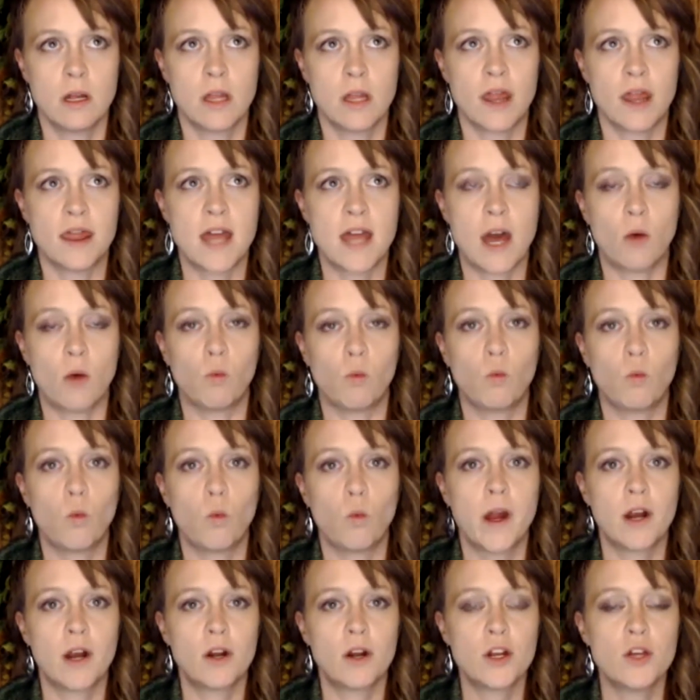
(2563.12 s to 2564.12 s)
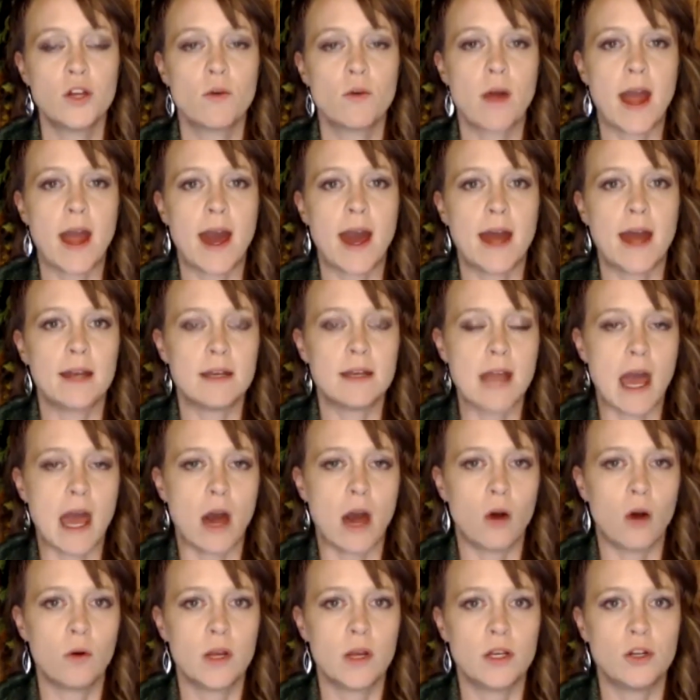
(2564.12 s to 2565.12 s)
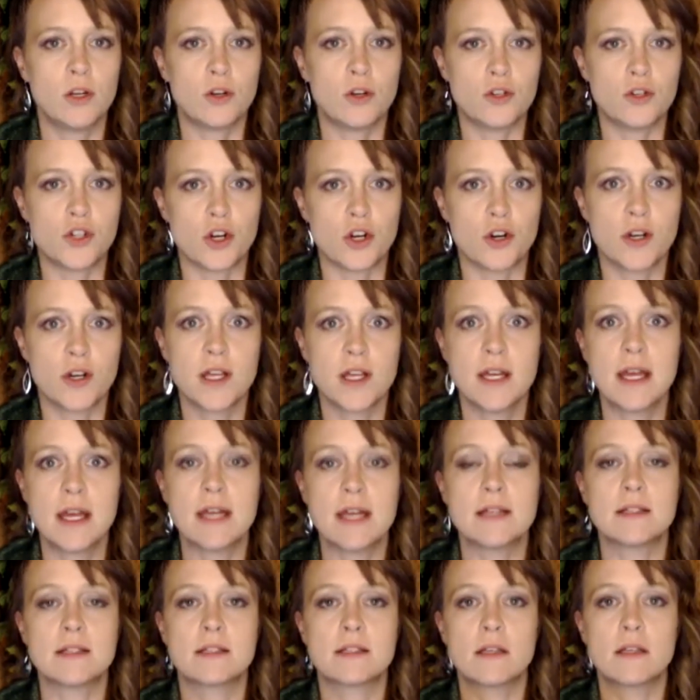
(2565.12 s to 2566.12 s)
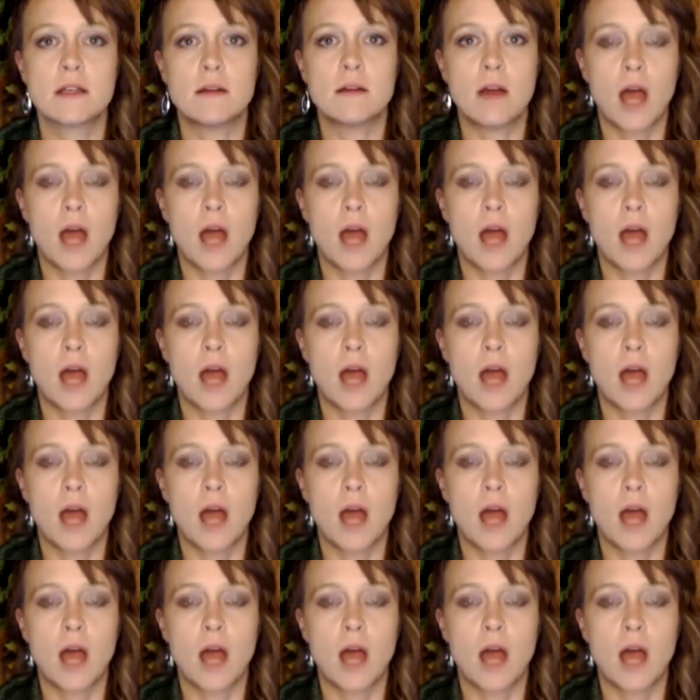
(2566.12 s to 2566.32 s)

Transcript: That where you're at now in your journey is